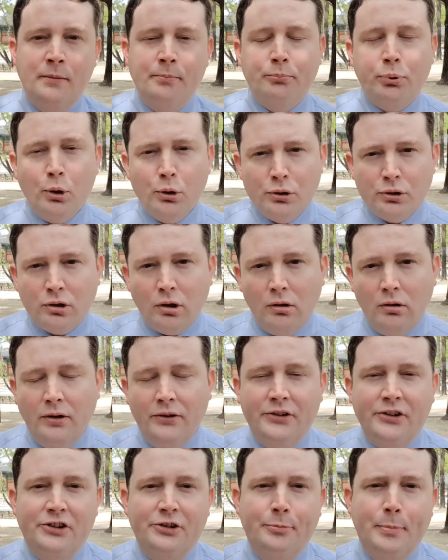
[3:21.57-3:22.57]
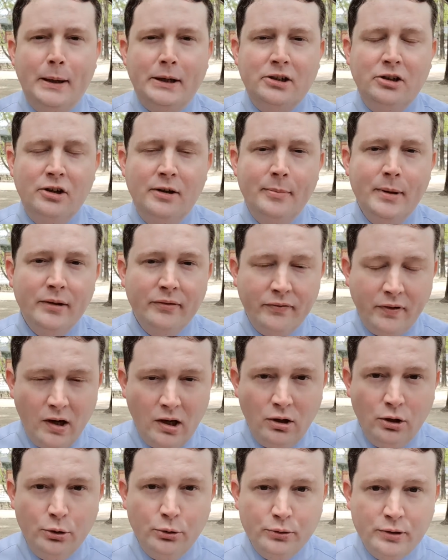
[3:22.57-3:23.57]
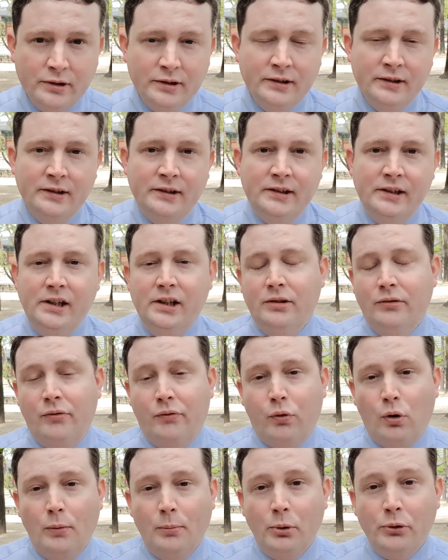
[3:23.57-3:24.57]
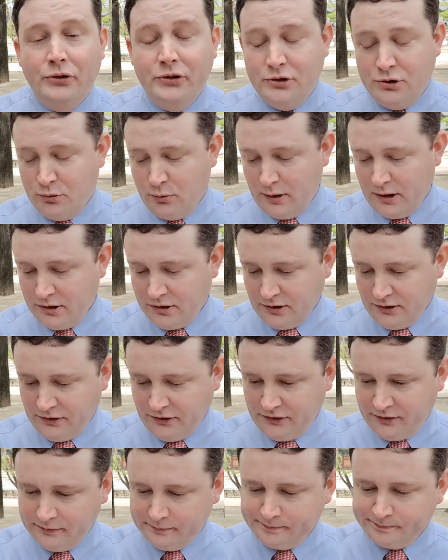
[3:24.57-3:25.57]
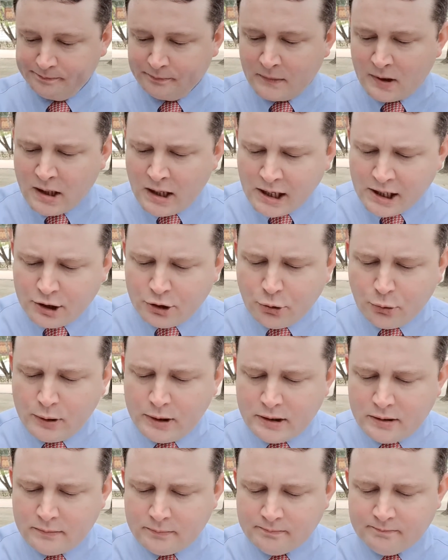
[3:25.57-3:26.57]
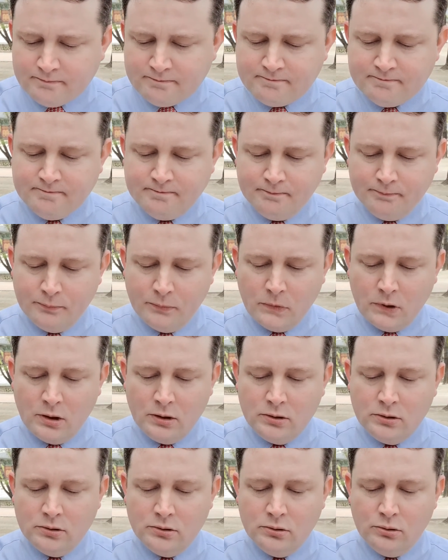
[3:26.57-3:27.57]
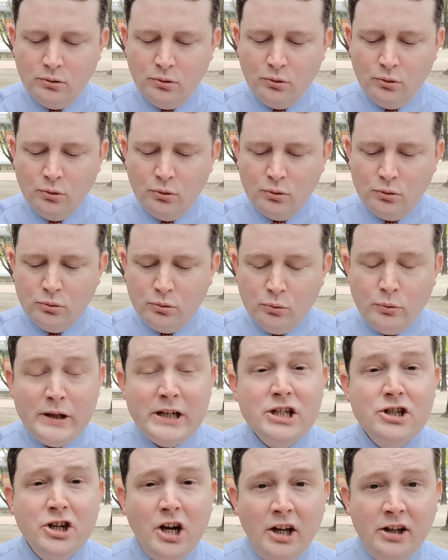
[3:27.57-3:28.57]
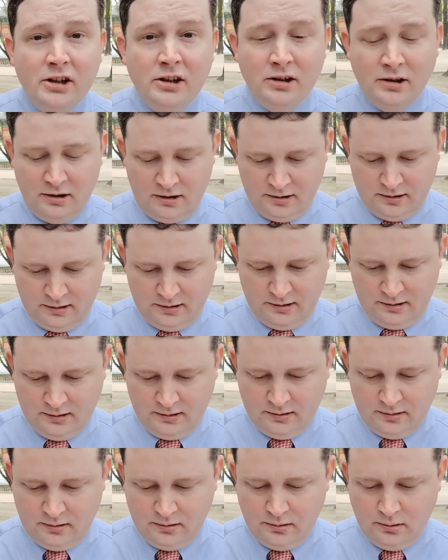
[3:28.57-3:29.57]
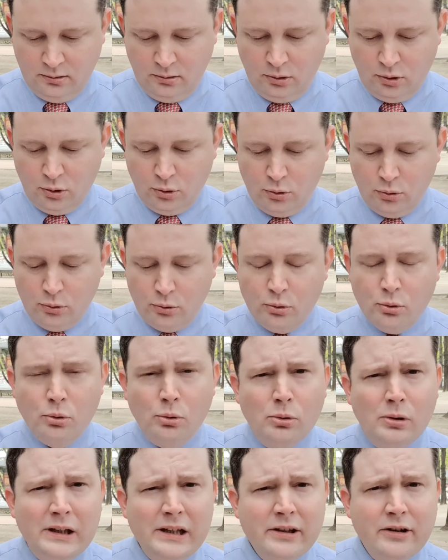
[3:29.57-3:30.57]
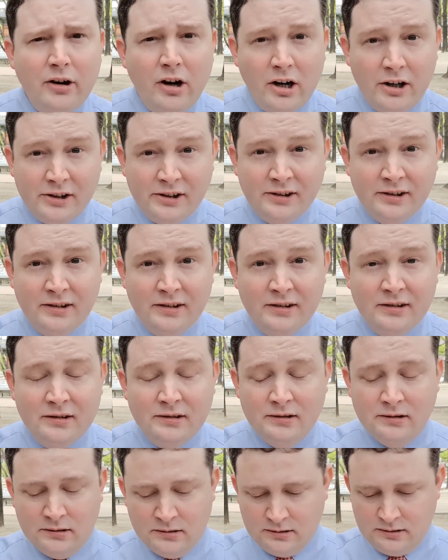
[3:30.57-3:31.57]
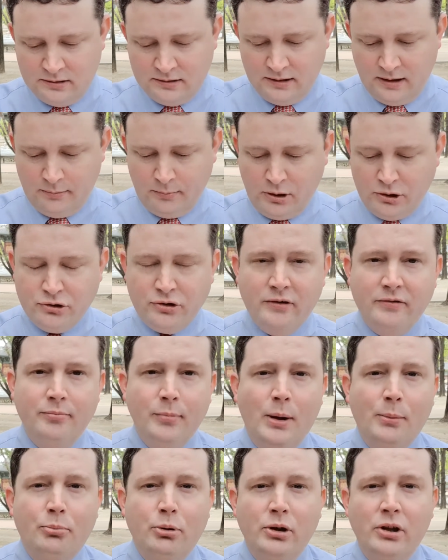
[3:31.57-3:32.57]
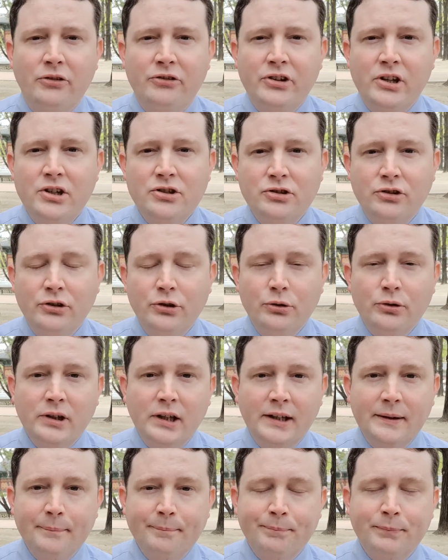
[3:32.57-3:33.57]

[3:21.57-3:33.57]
Protocol is expected to be followed in formal situations. In Korean, Weejan or Weeran. I'm not sure if my pronunciation's okay.